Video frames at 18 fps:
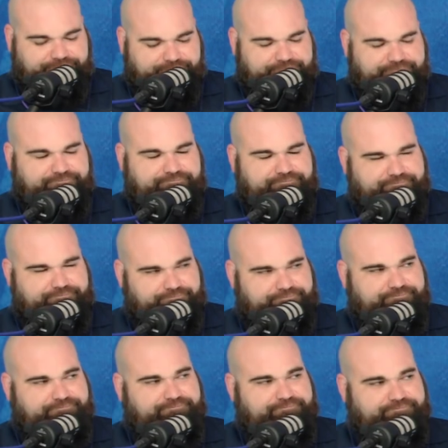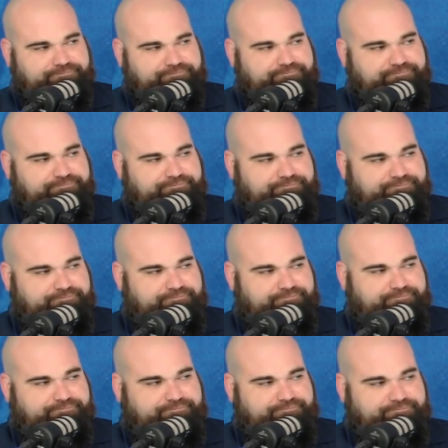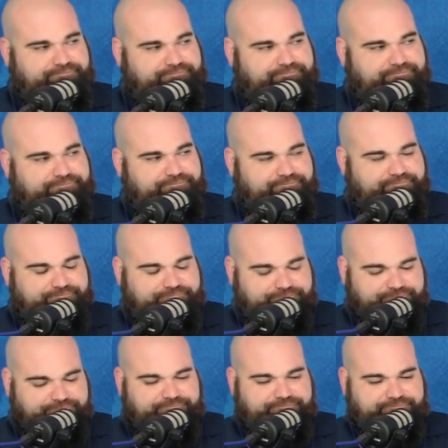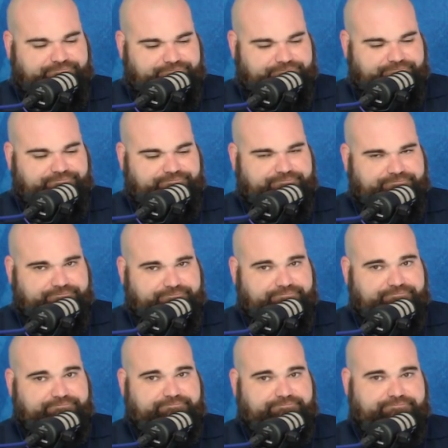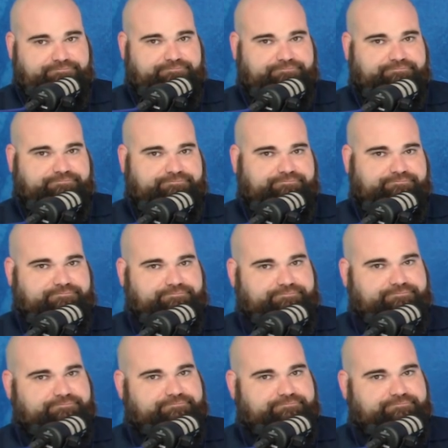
No words are spoken by the person on screen.